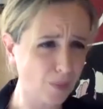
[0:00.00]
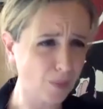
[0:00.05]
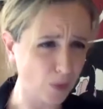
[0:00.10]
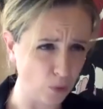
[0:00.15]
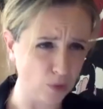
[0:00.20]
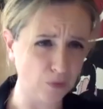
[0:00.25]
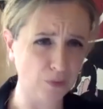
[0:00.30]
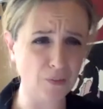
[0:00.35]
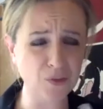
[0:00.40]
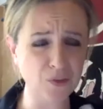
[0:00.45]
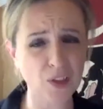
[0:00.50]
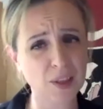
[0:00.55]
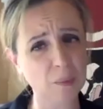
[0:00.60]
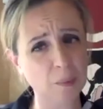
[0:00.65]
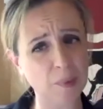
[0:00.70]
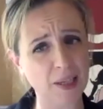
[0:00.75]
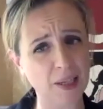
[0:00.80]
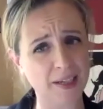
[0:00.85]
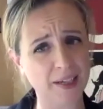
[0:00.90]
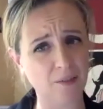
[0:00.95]
Or if I've done the
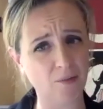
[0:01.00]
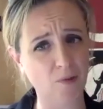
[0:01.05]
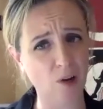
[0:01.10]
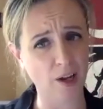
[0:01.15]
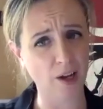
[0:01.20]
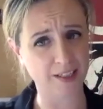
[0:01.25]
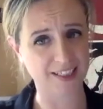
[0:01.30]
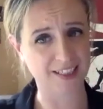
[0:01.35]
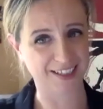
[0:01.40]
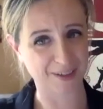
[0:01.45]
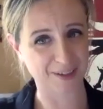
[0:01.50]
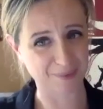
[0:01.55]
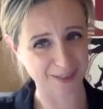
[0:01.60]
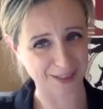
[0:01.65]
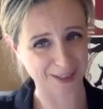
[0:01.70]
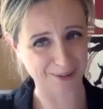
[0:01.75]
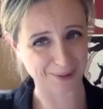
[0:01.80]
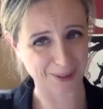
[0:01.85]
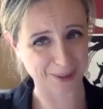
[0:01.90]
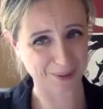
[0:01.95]
planning right, it comes
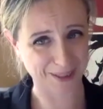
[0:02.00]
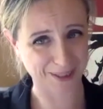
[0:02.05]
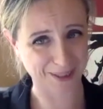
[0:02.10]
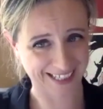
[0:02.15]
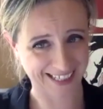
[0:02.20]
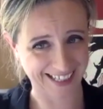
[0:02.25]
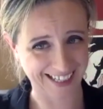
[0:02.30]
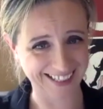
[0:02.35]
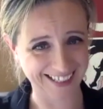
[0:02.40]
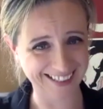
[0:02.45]
out quite quickly.